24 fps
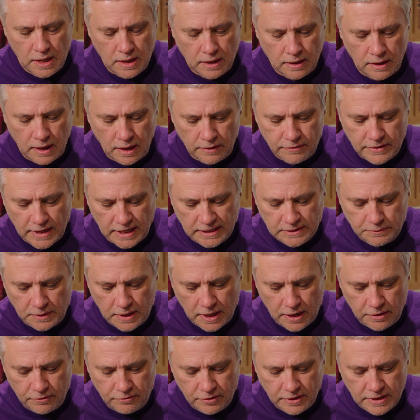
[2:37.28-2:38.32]
Like the
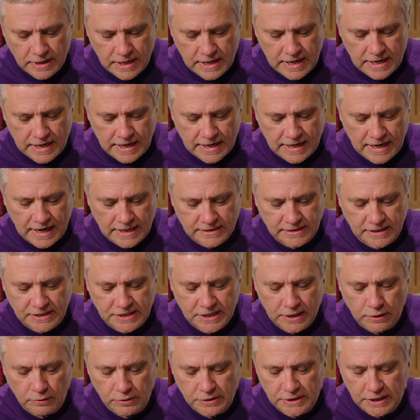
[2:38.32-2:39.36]
X100, it has a
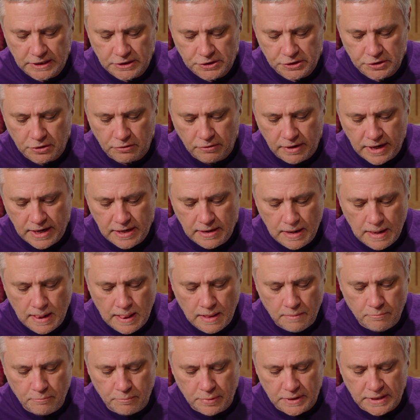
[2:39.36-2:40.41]
tilting screen,
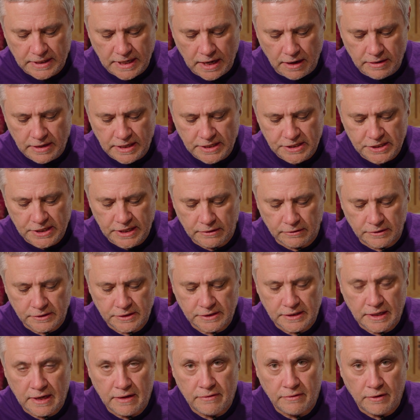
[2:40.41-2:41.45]
but it only
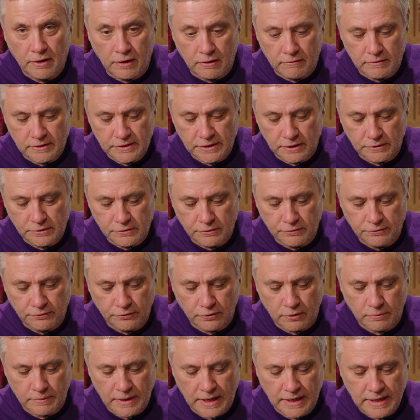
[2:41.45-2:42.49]
tilts in the horizontal
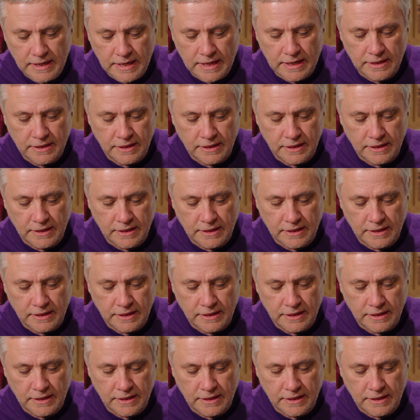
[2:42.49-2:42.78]
format. It